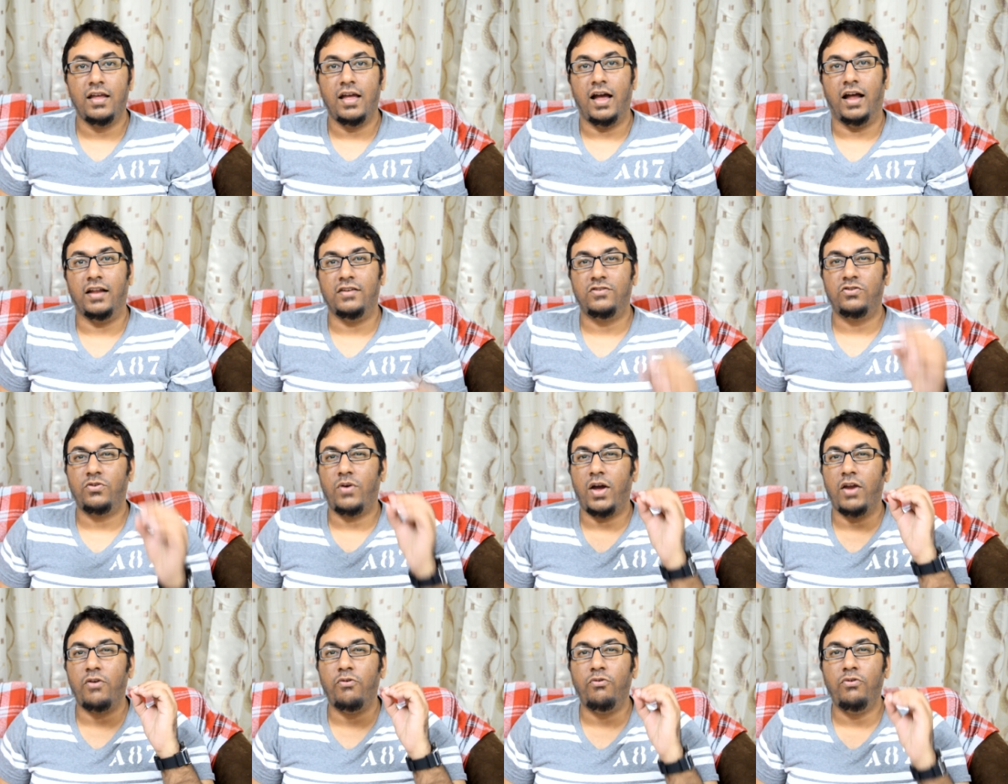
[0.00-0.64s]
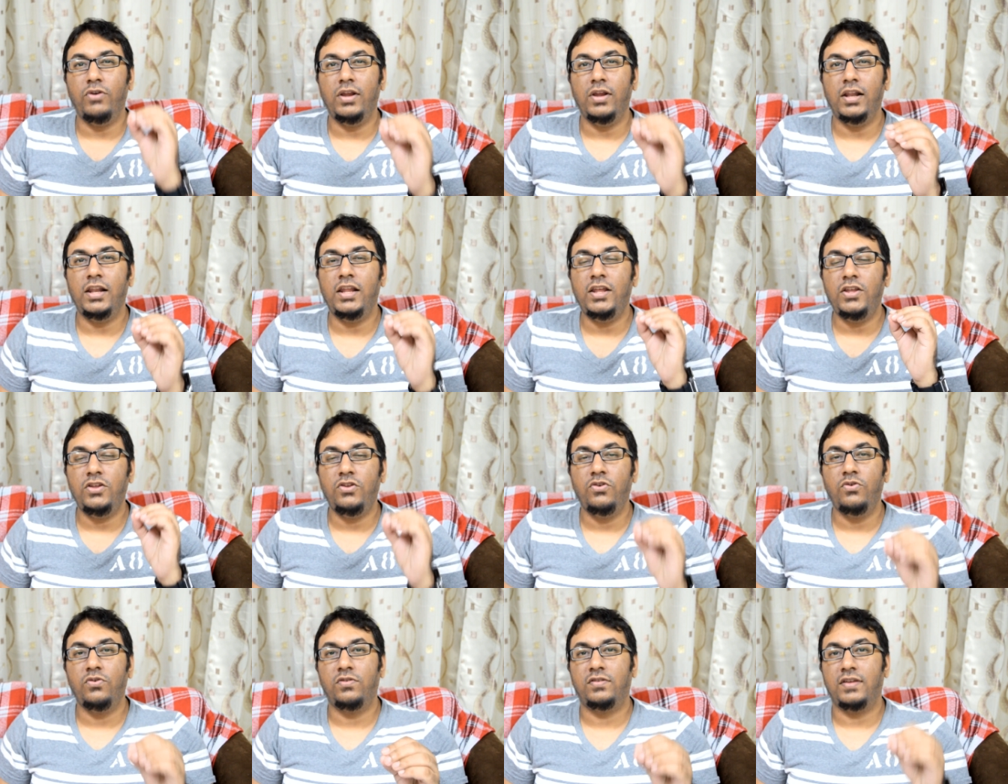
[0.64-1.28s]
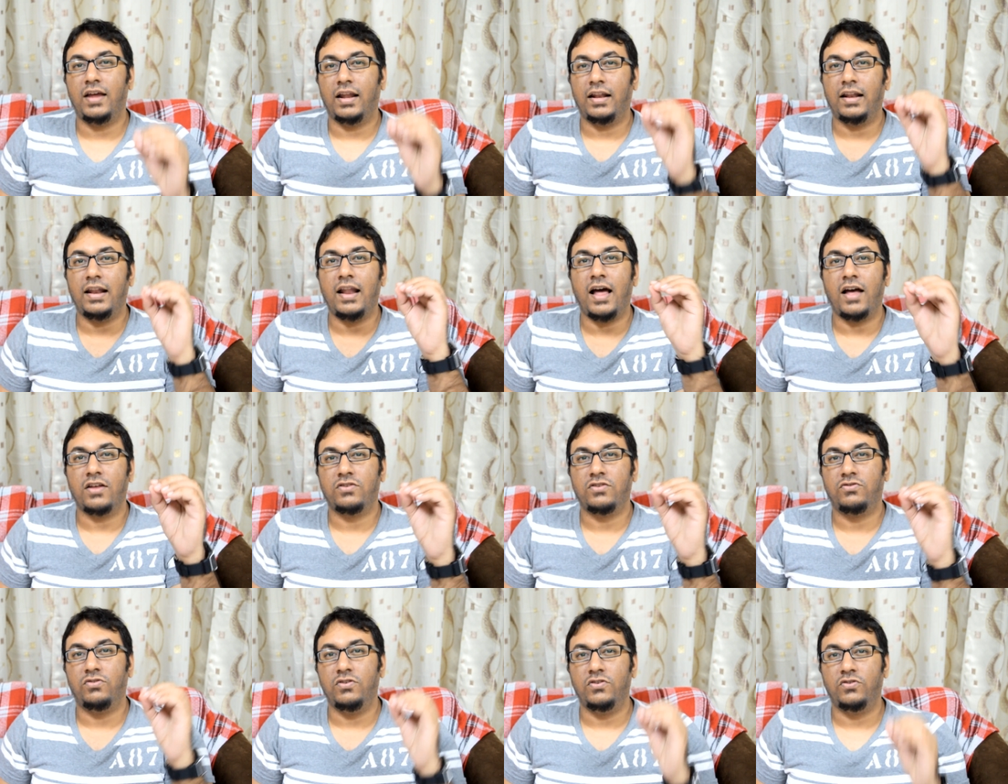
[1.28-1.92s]
And so I really use that
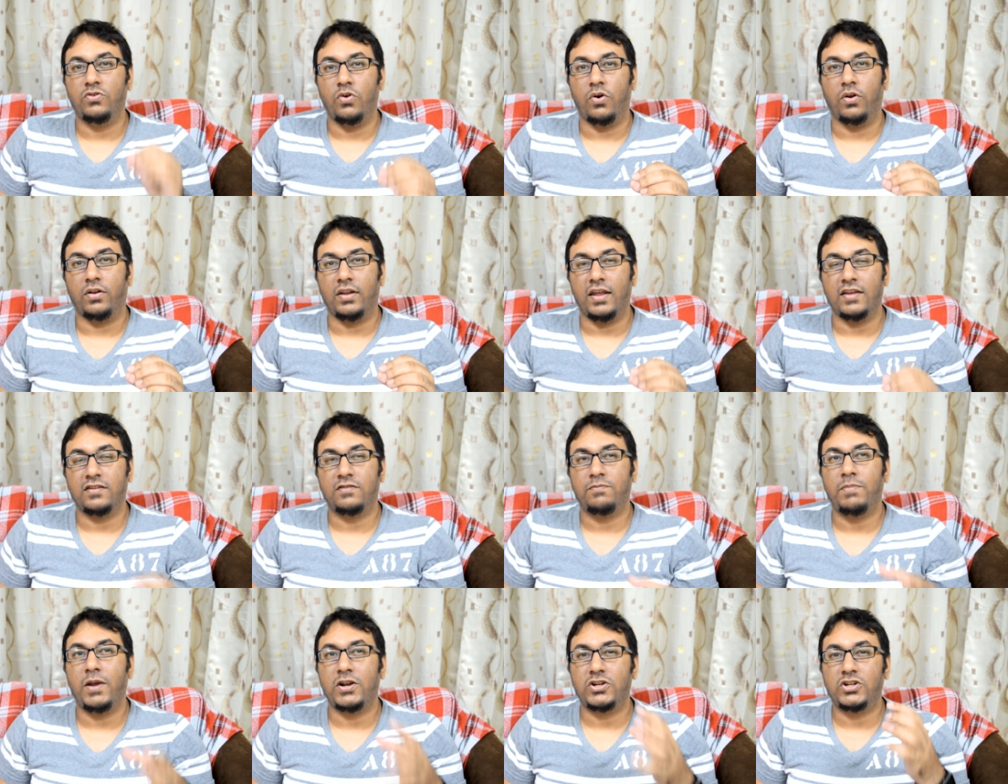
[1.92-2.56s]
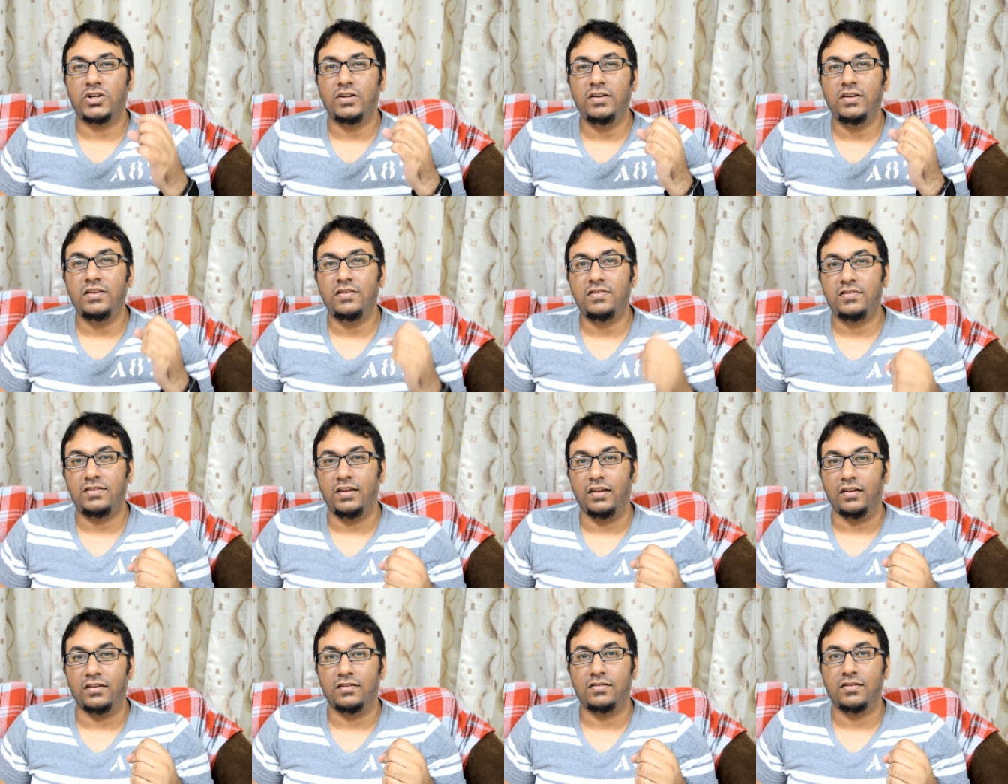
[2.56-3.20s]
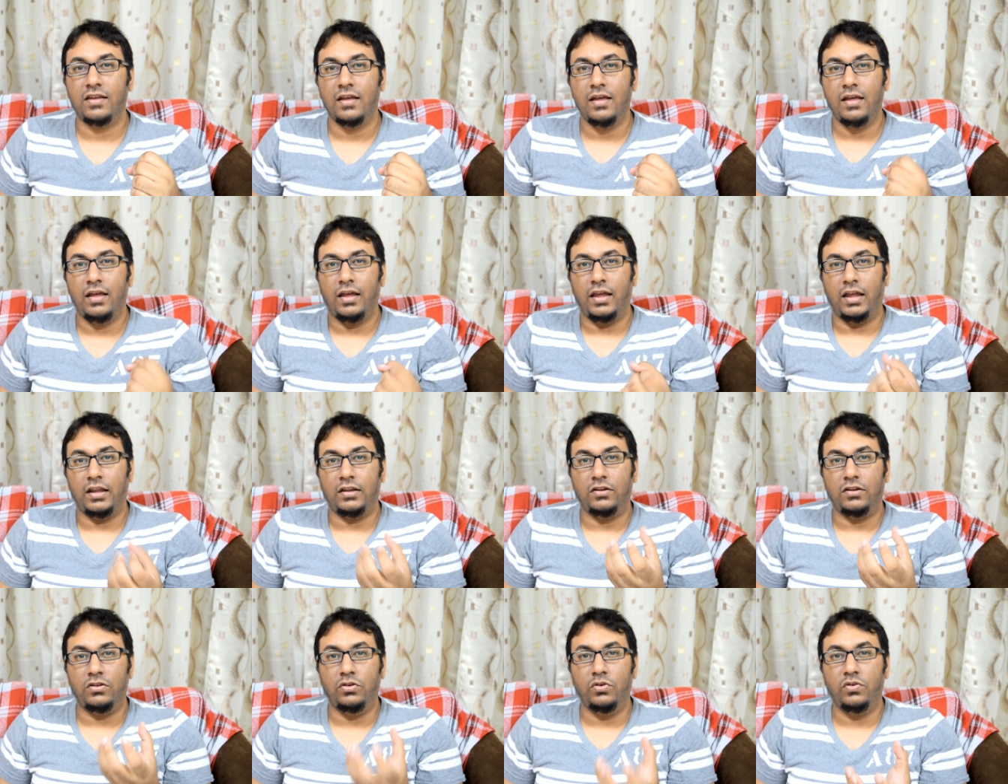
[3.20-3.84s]
last resort, especially since
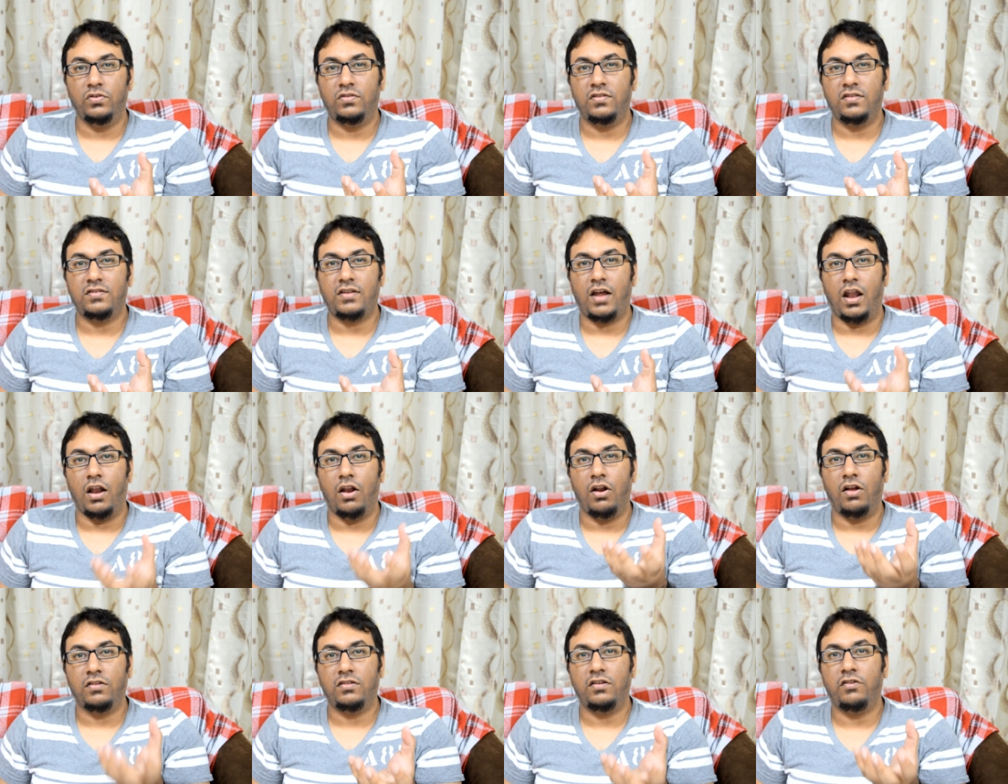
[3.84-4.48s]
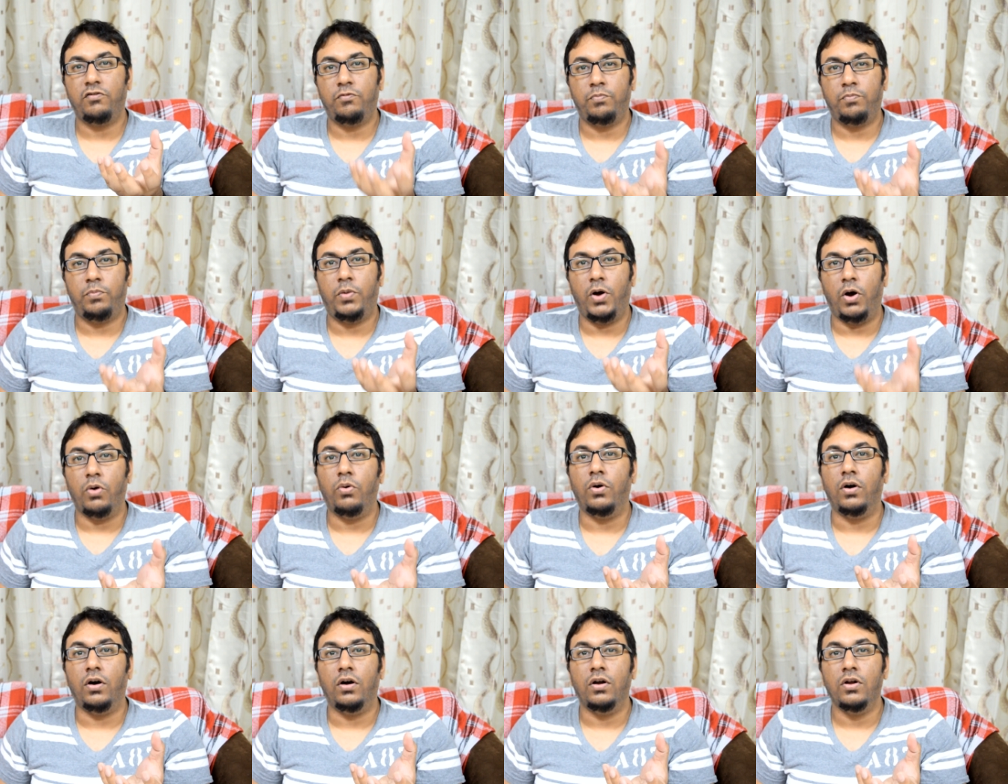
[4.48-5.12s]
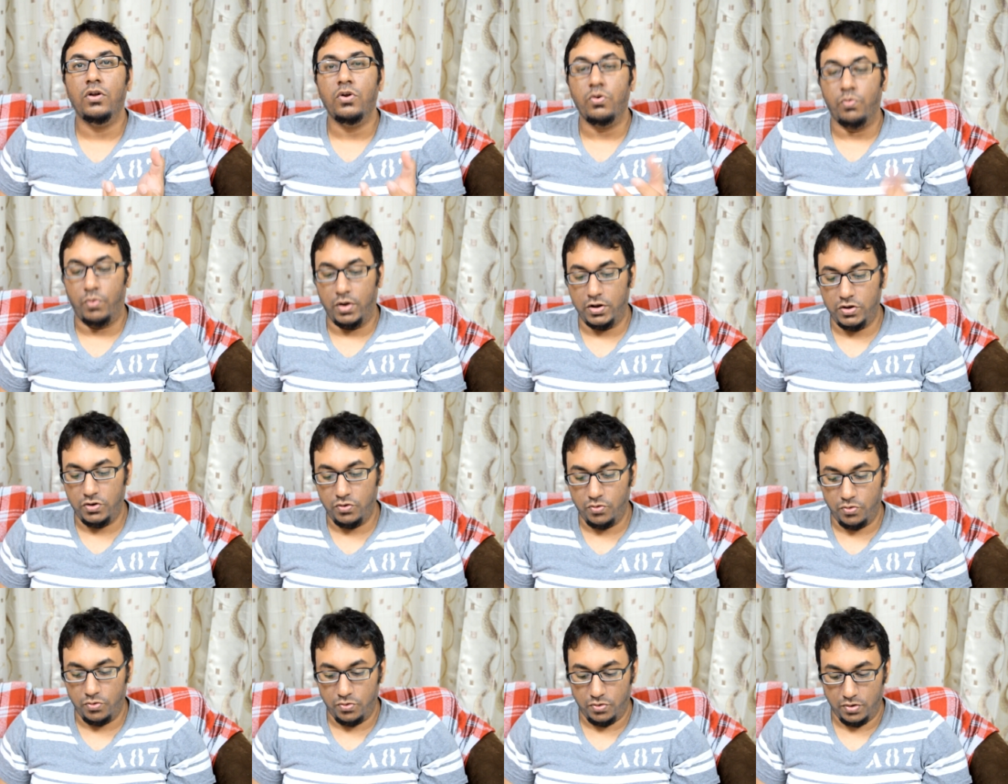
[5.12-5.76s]
it uses a lot of power when
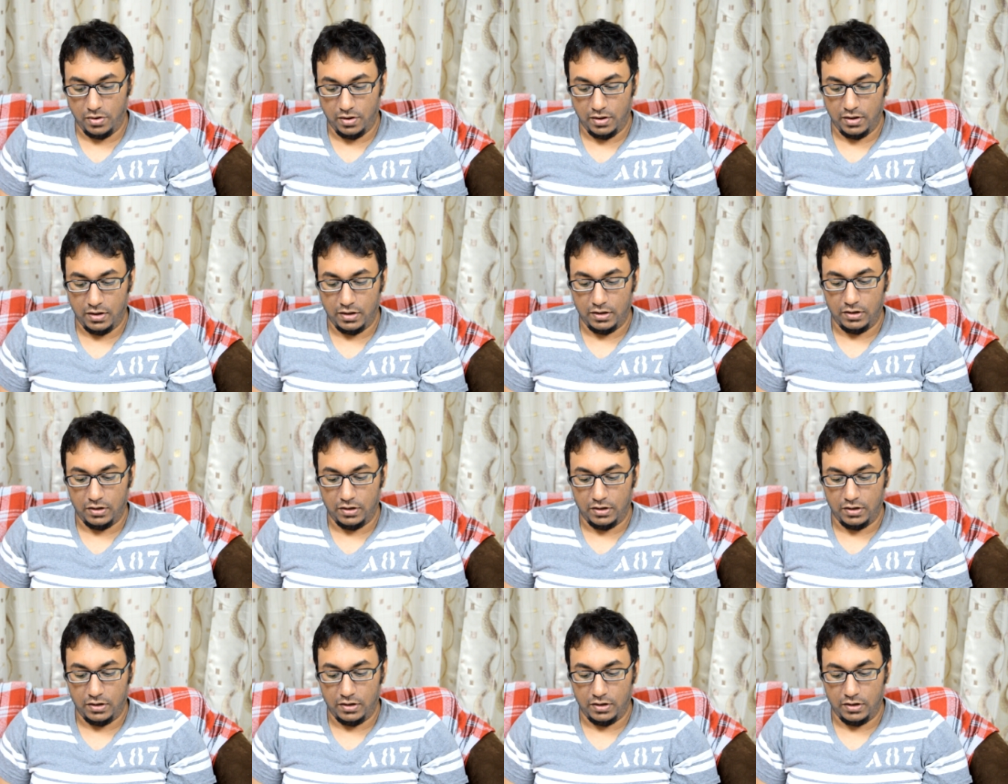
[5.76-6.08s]
you